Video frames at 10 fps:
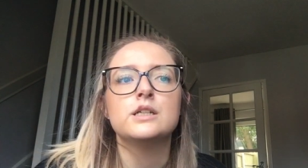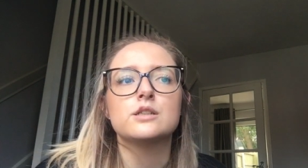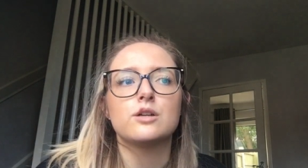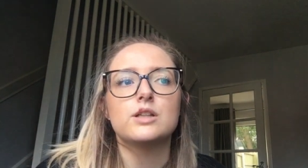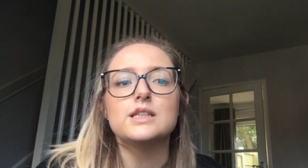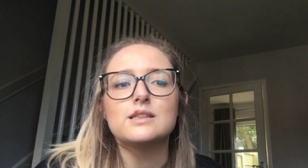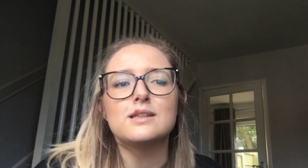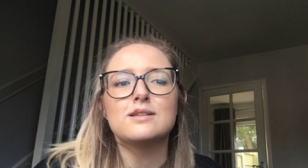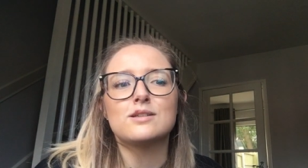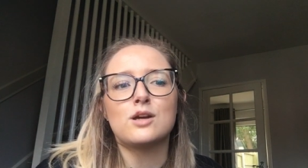So at least it
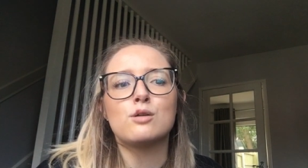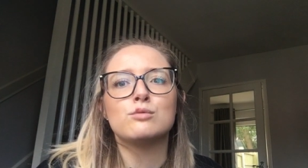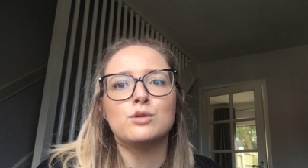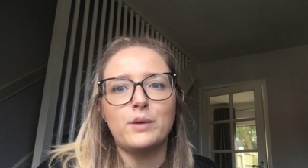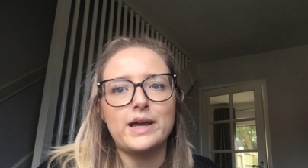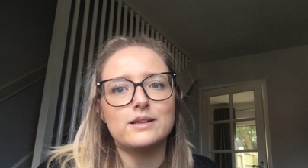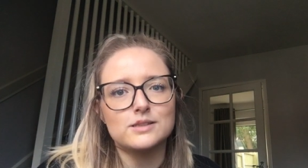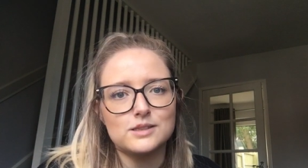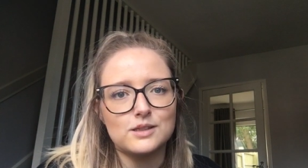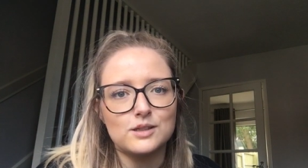didn't go to
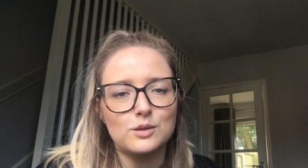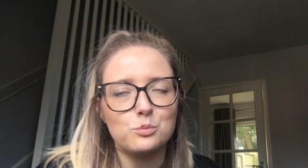waste.